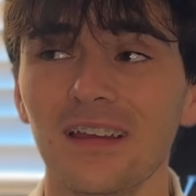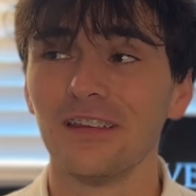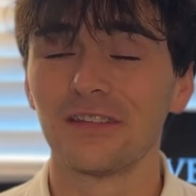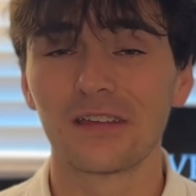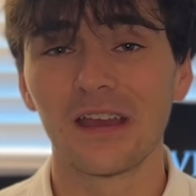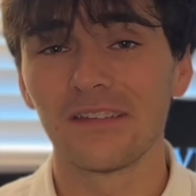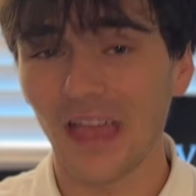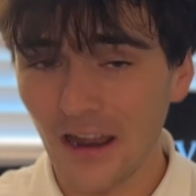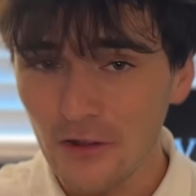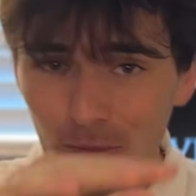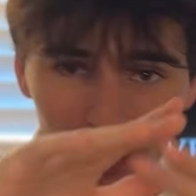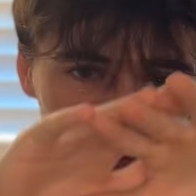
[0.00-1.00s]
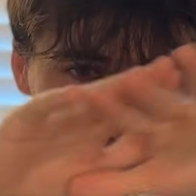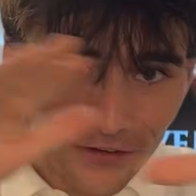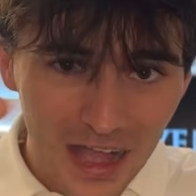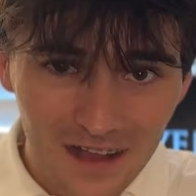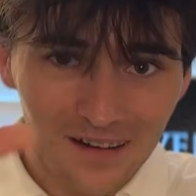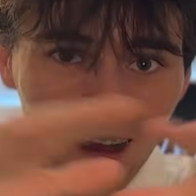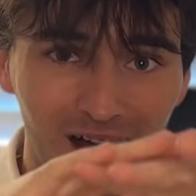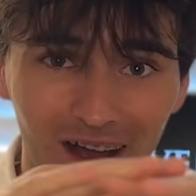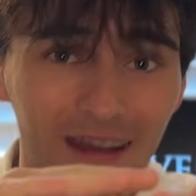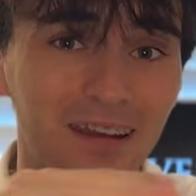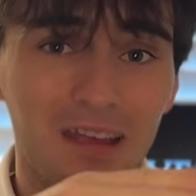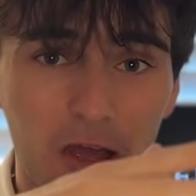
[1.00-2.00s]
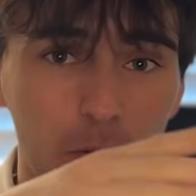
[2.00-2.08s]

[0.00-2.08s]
It's because how do you make a flat line,